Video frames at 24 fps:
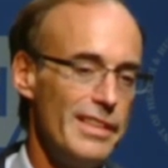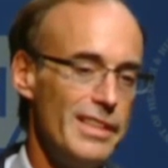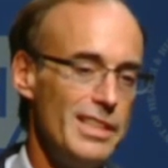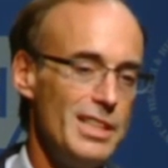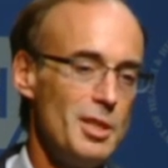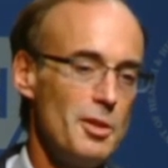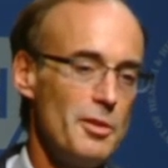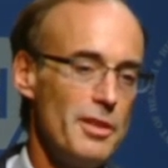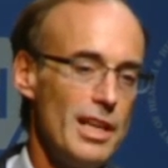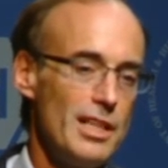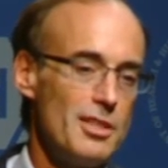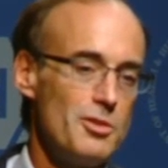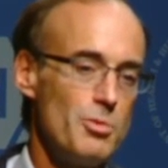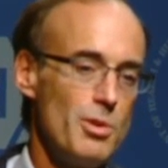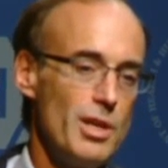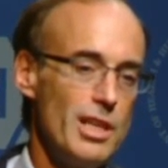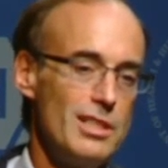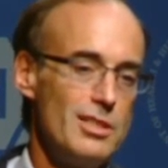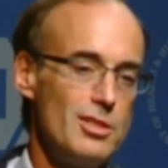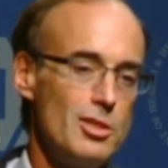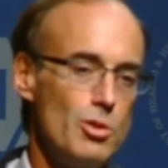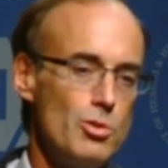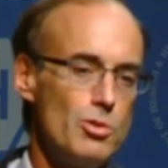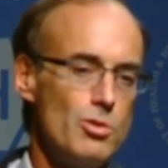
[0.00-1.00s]
You know, that's
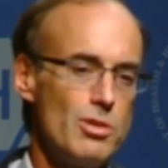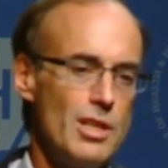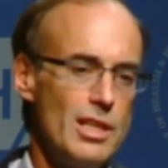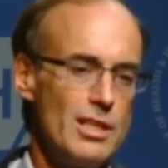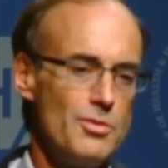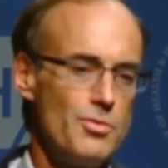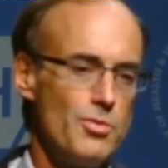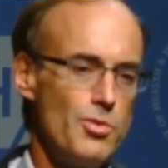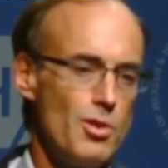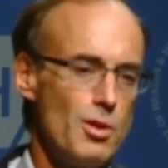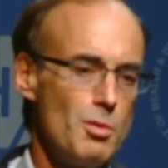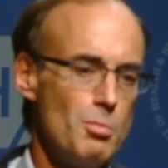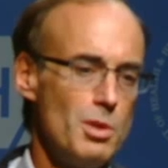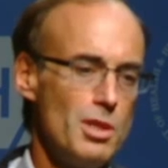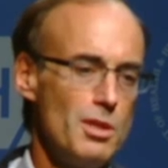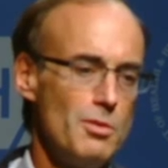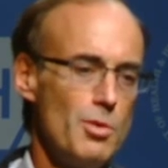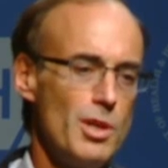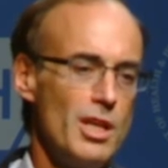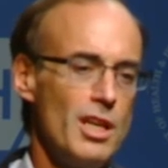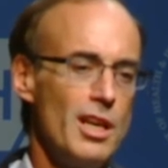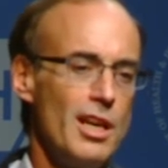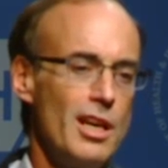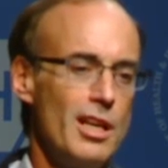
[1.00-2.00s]
why it's so
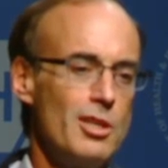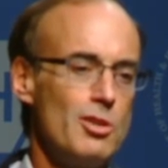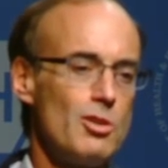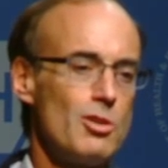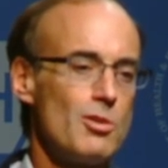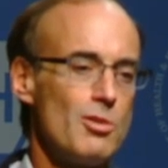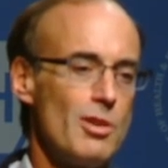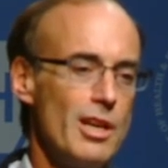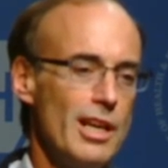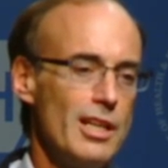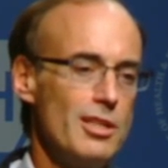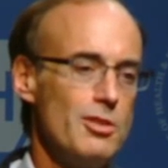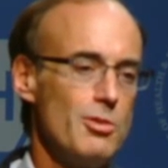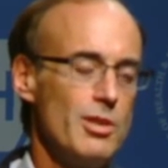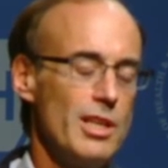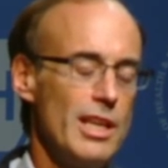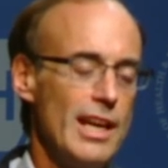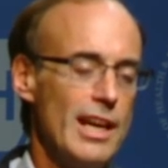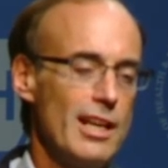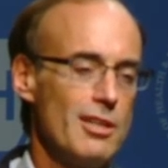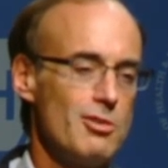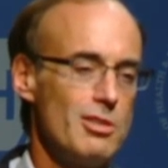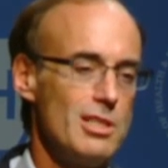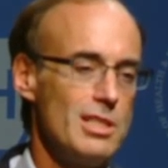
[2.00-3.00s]
transformative when an
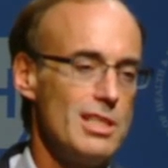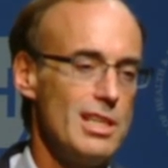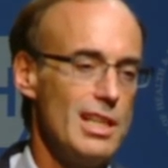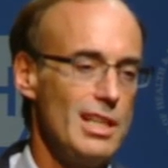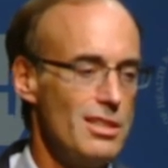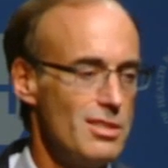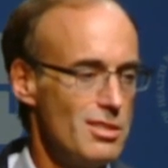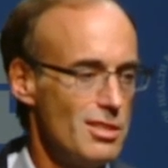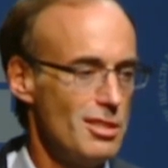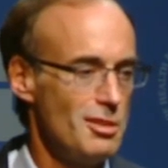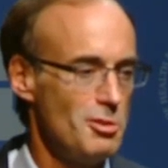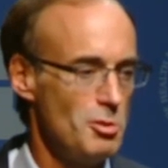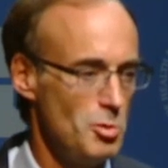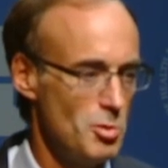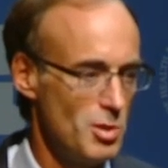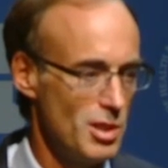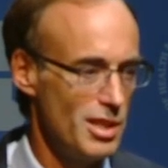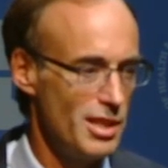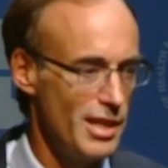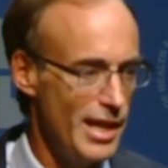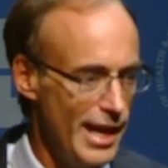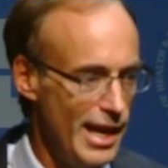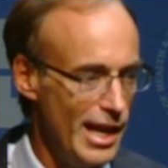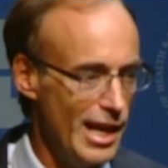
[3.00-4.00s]
undergraduate actually gets into a
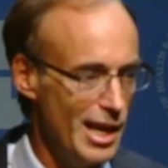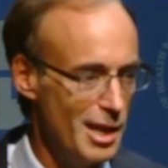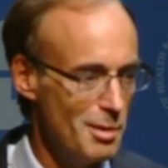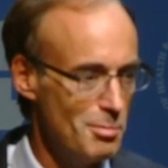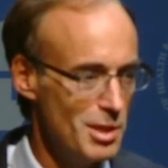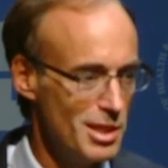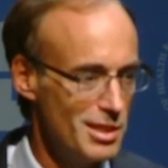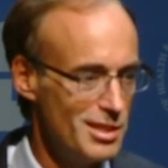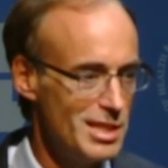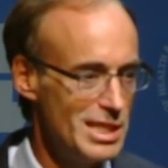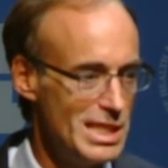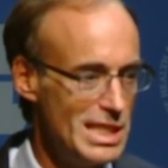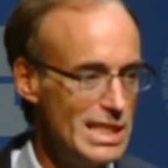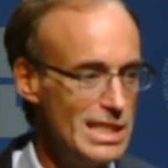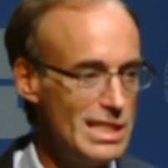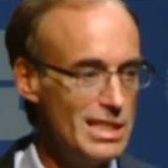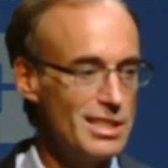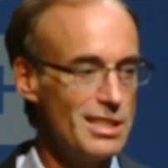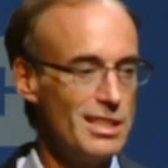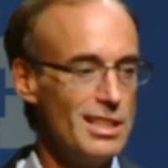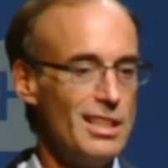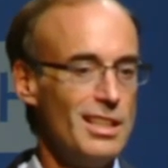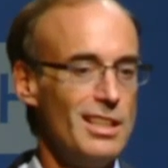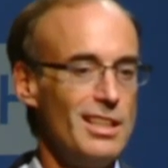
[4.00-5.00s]
lab and
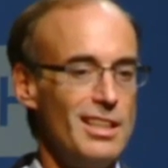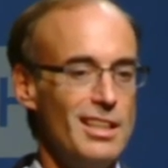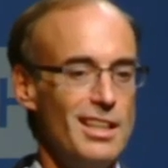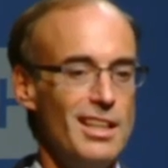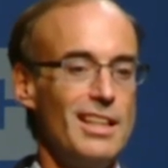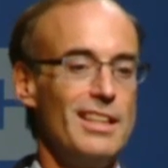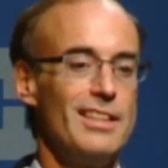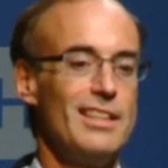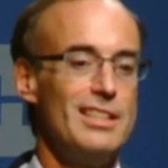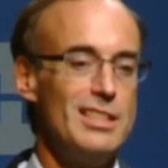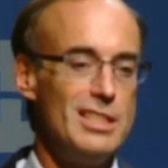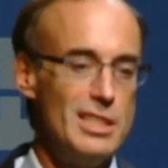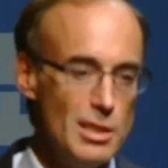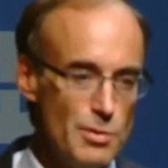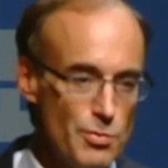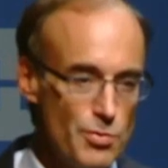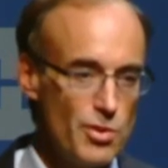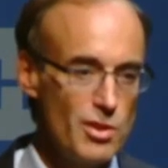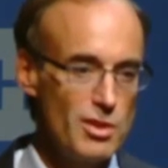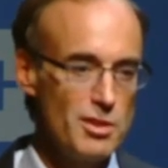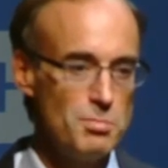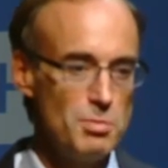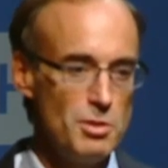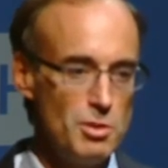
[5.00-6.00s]
sees the
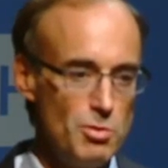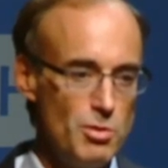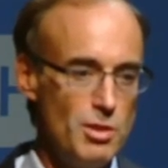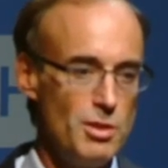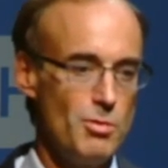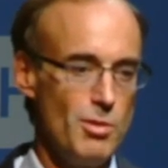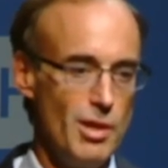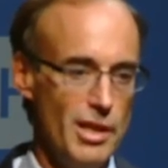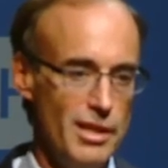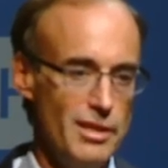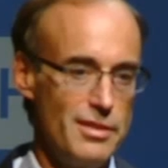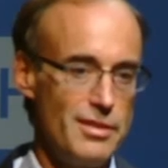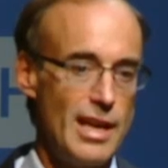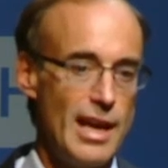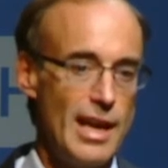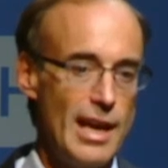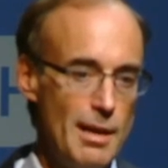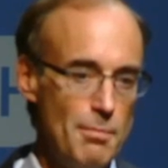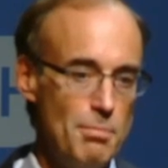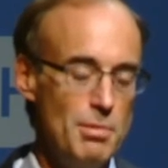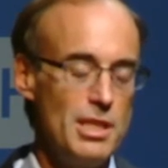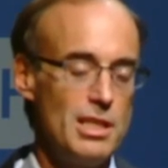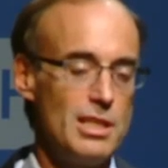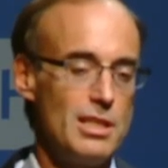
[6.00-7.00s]
difference between what is
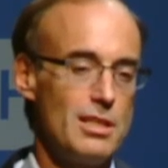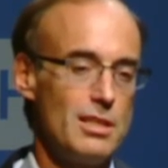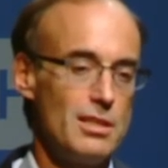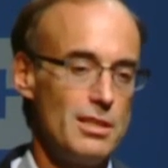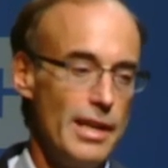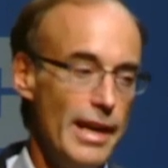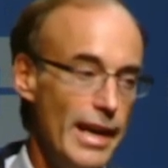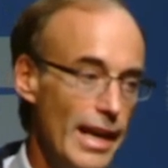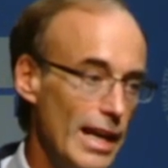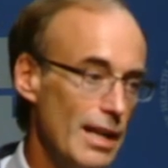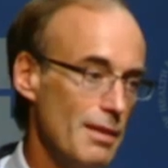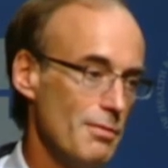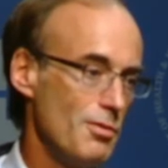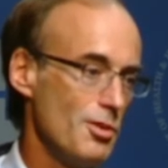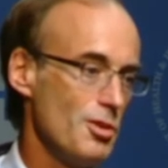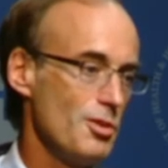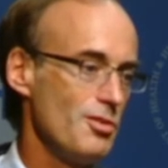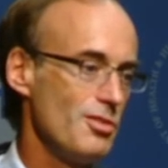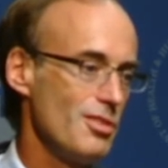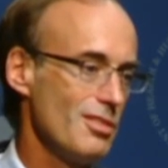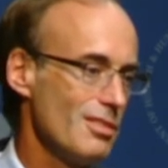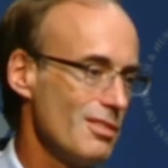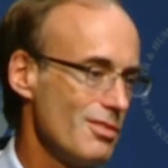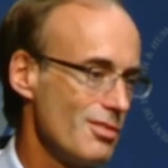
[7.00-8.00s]
happening in a lab
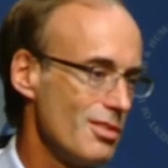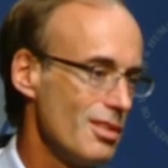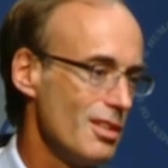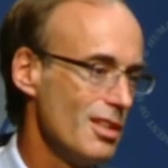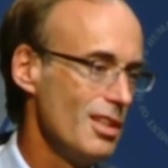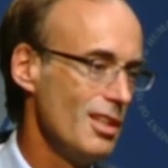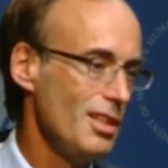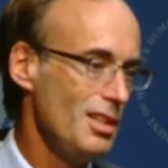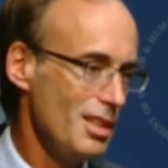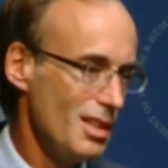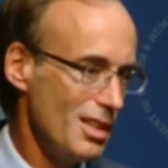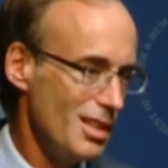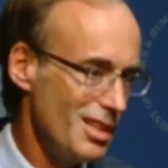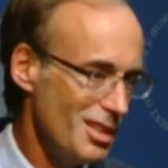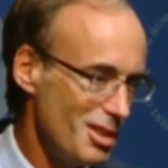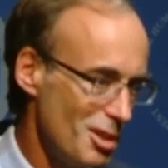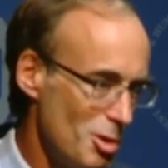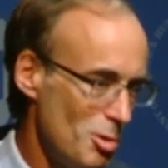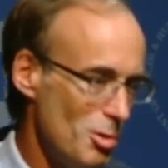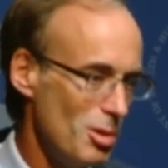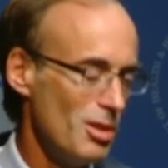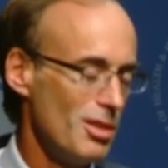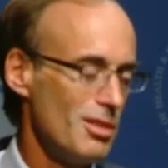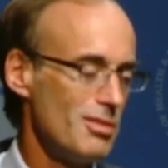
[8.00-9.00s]
versus you
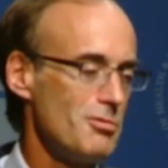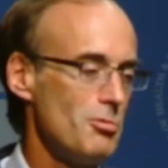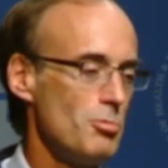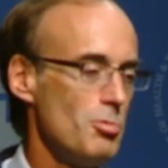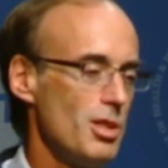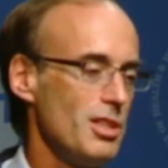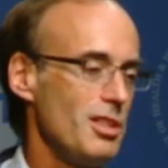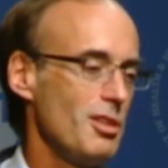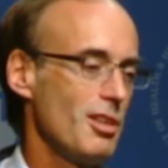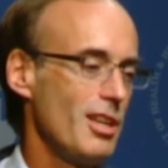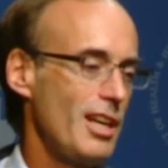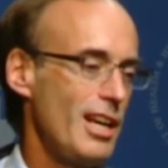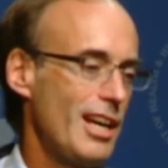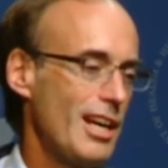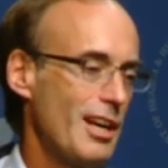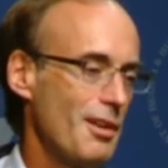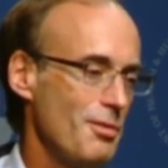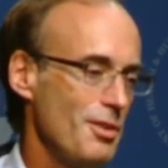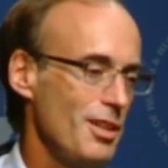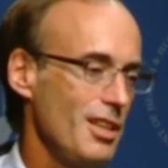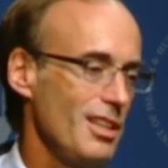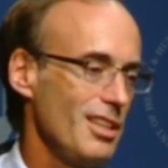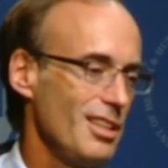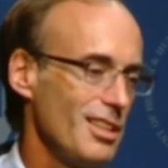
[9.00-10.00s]
know what they're
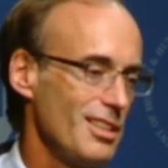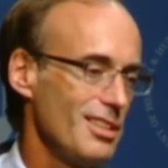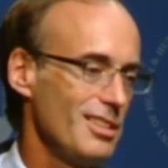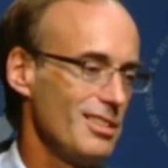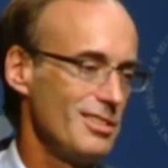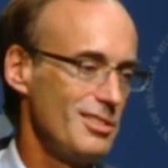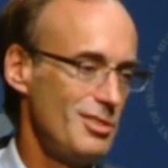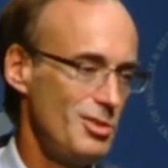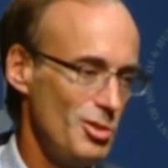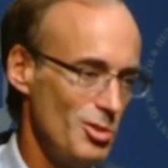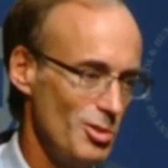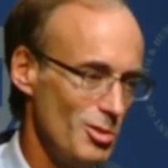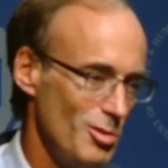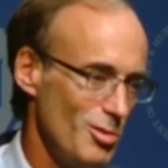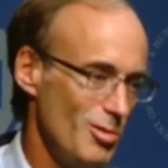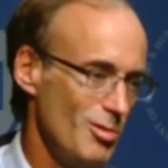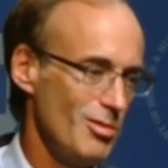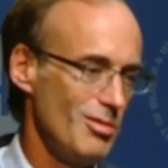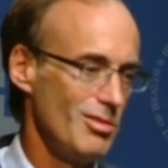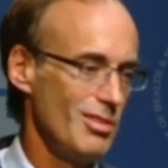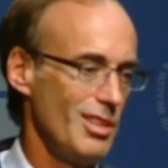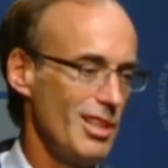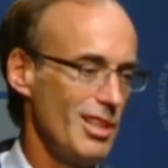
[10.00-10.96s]
having to